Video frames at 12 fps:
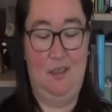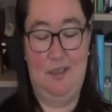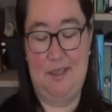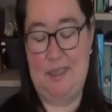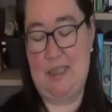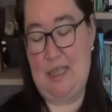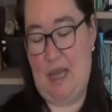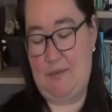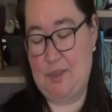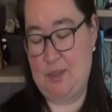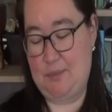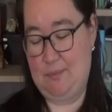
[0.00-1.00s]
Still have
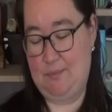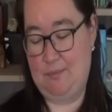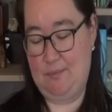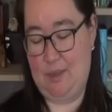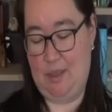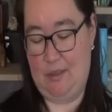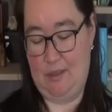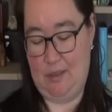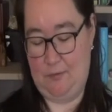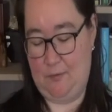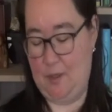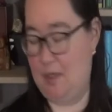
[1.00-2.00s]
some yarn
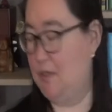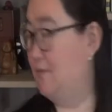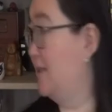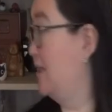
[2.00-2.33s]
left over,